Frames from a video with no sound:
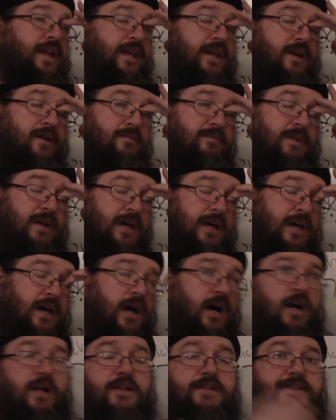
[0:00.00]
him
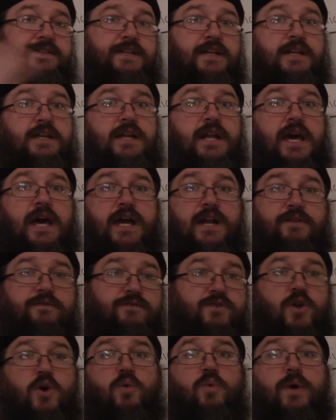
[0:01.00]
all of a sudden out
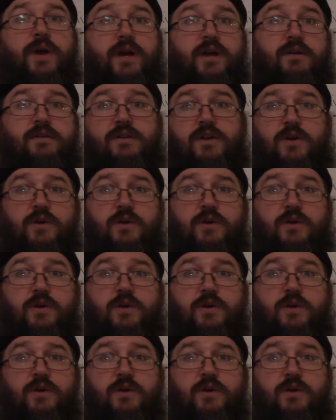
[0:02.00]
of nowhere,